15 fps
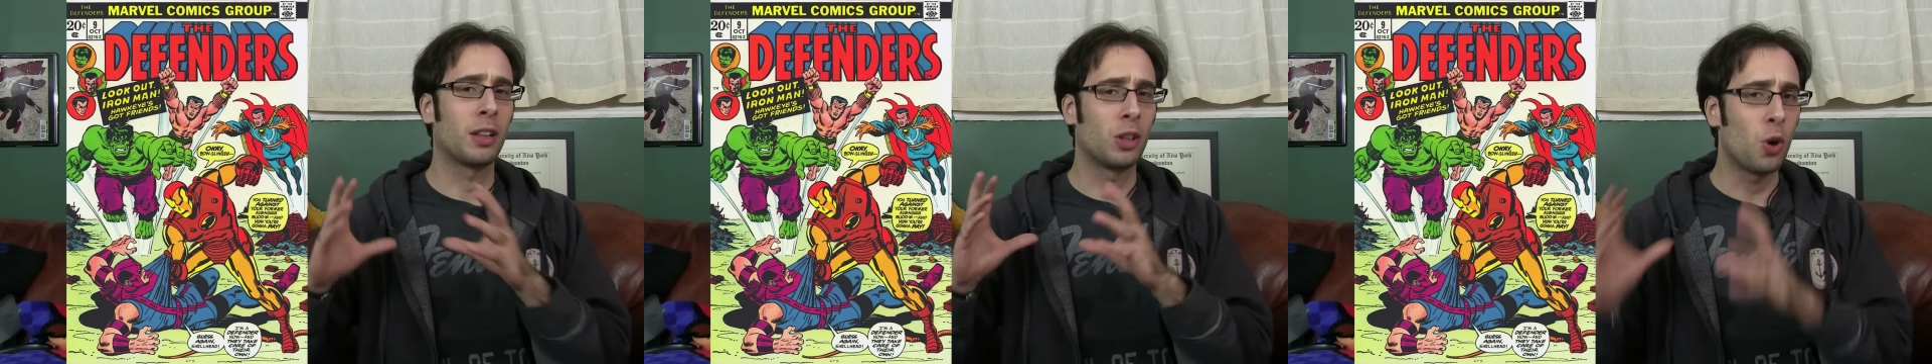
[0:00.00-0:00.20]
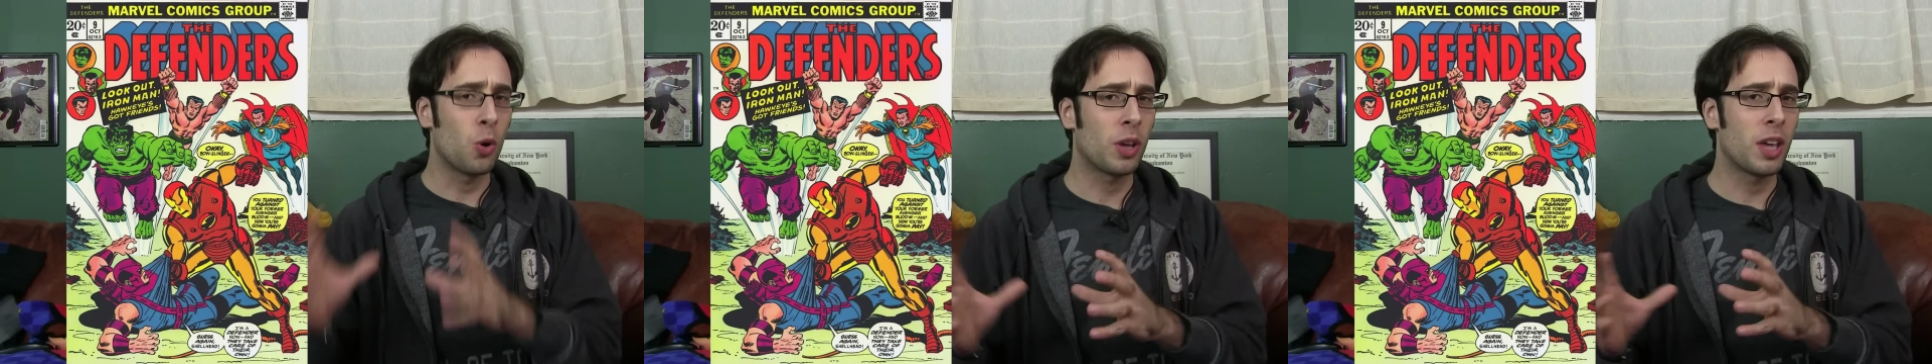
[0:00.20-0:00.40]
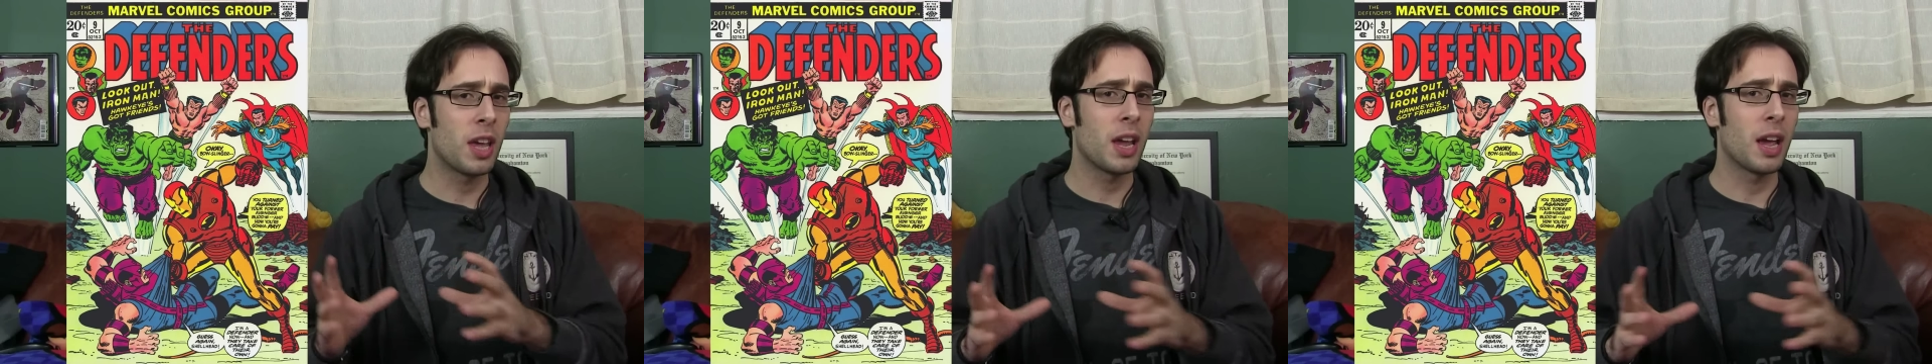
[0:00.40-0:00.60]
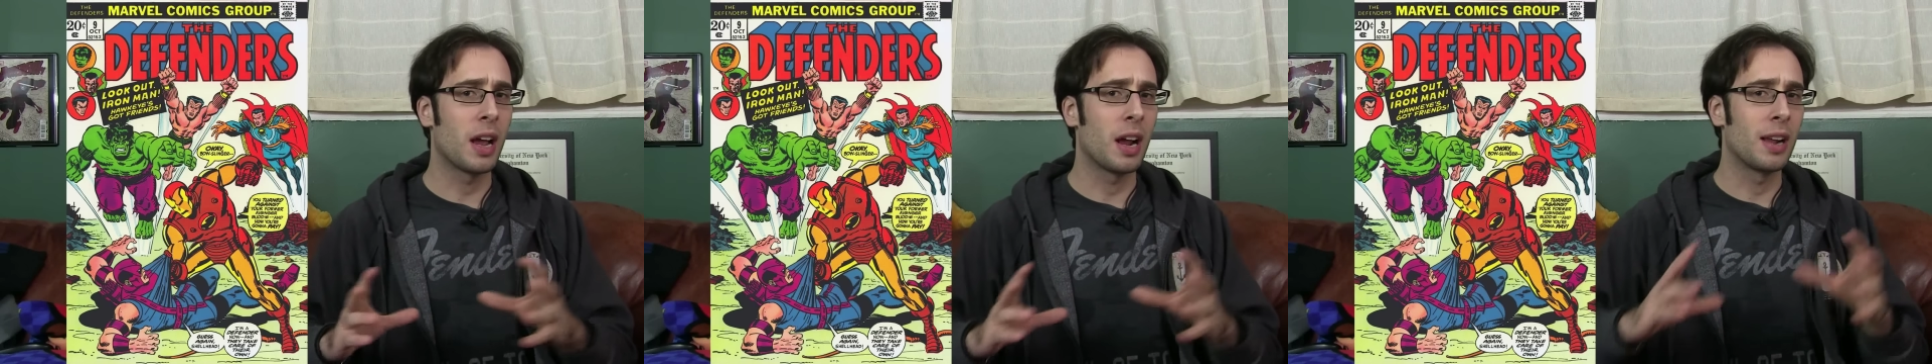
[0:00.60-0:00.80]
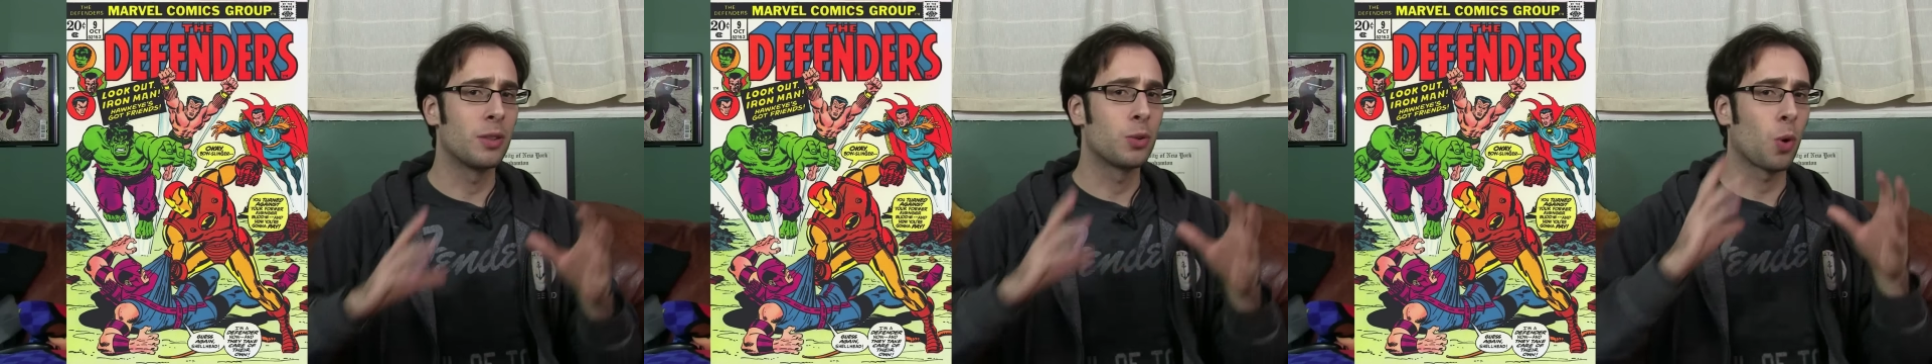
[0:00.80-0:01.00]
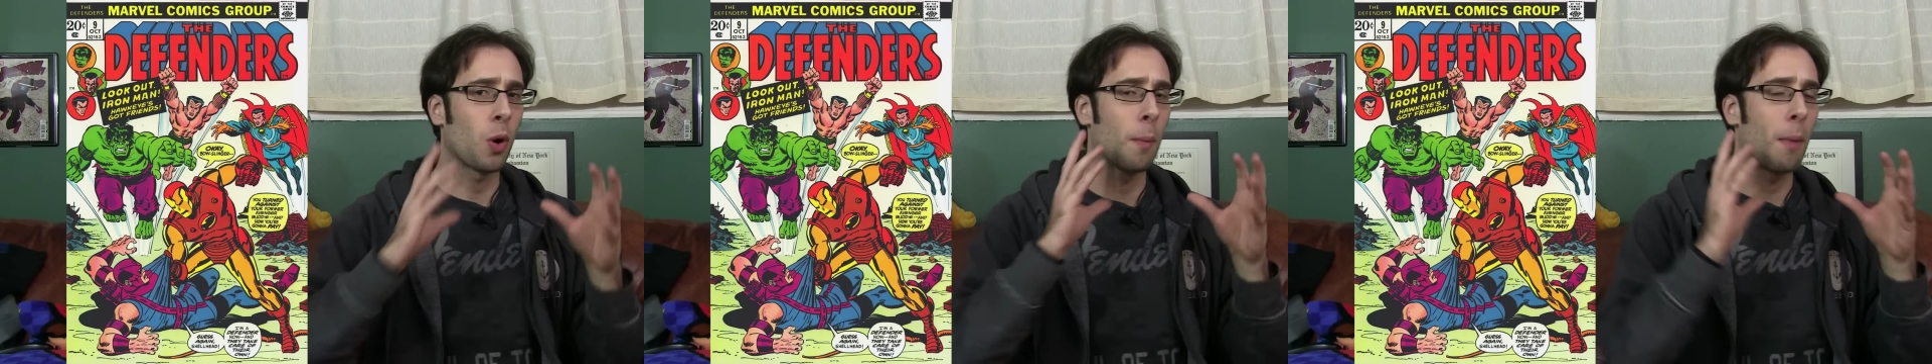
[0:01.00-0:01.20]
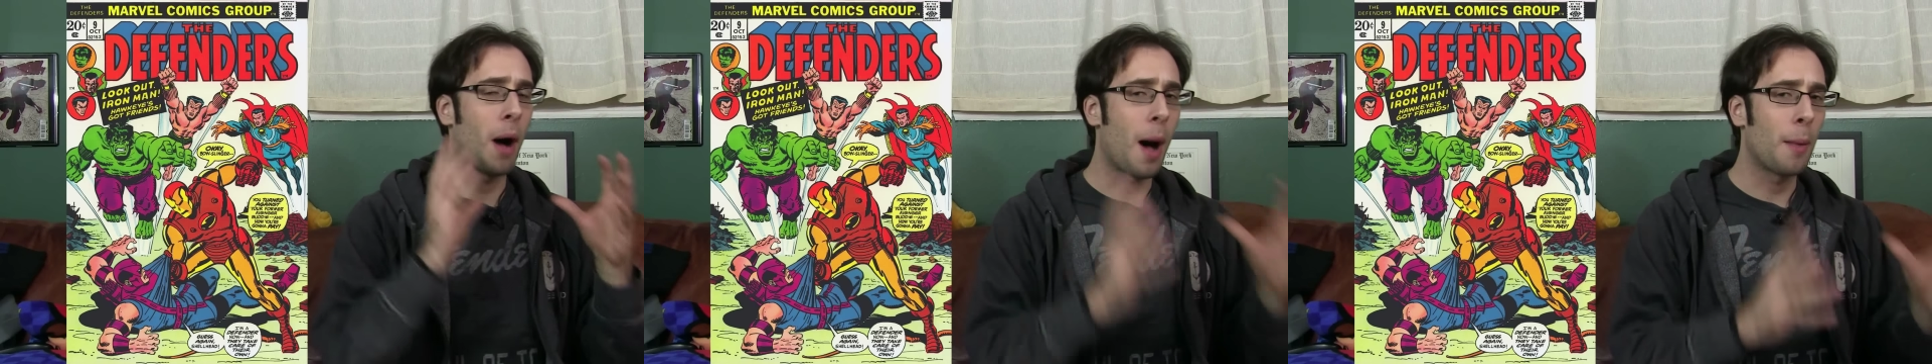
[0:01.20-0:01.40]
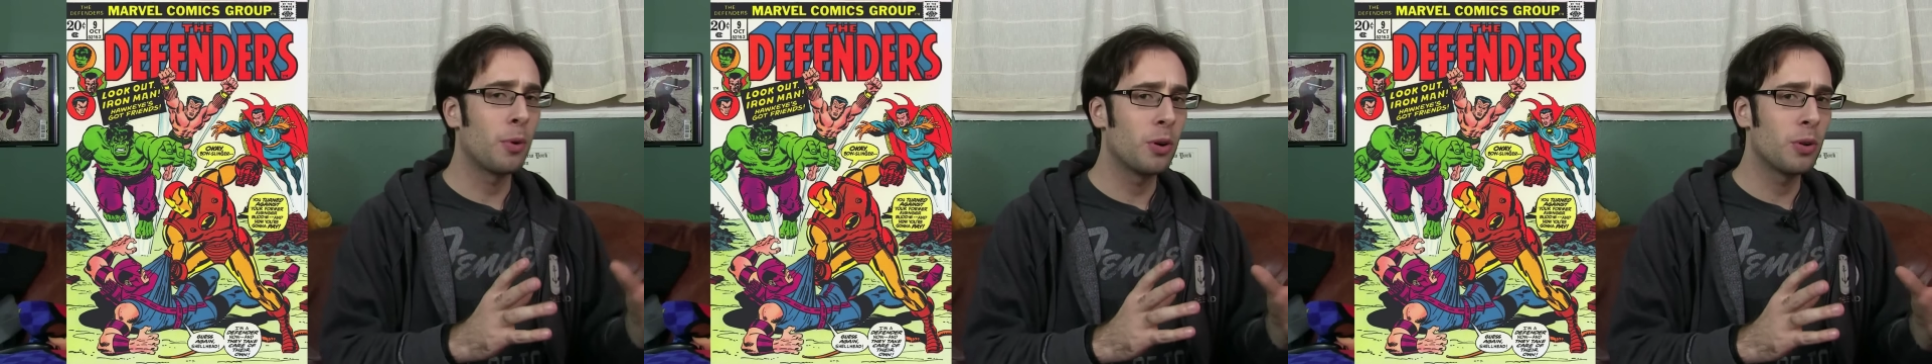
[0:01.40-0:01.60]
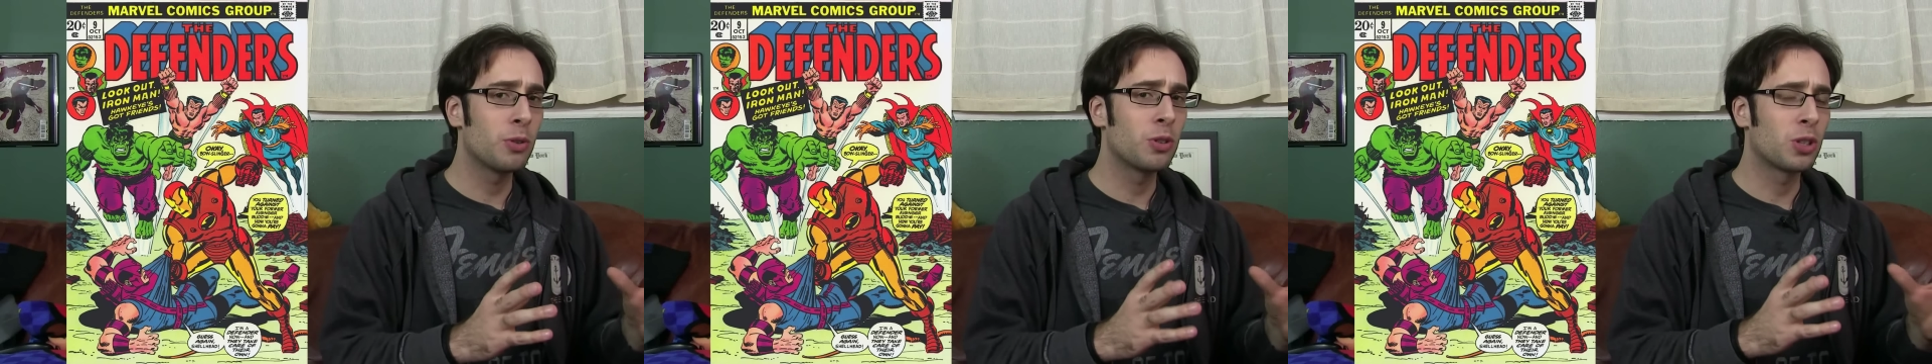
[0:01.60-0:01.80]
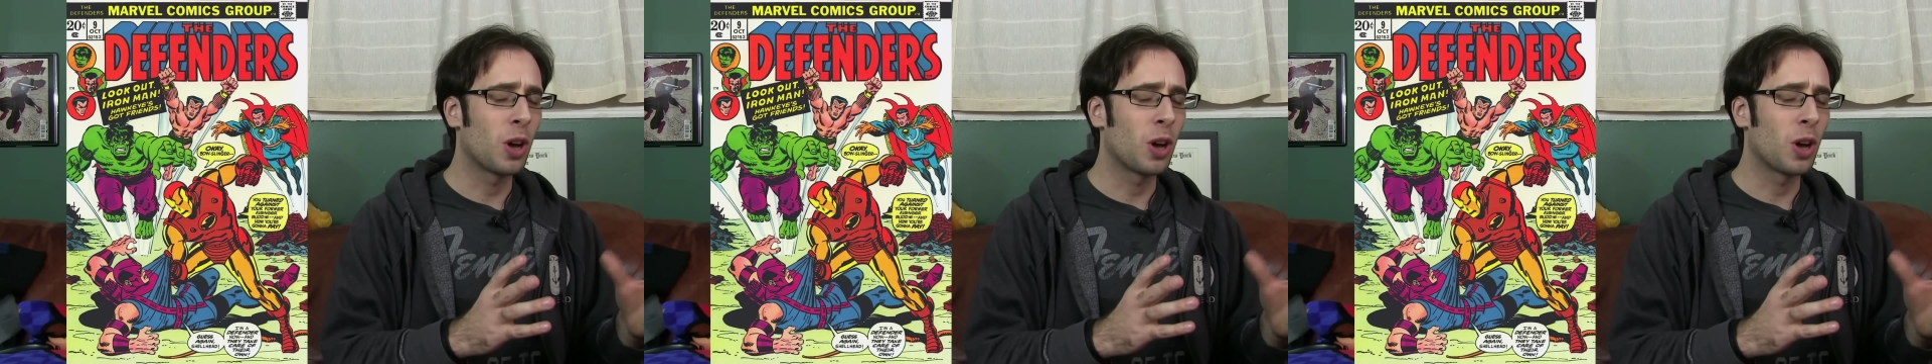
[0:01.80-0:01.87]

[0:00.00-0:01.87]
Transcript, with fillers: Loki and Dormammu,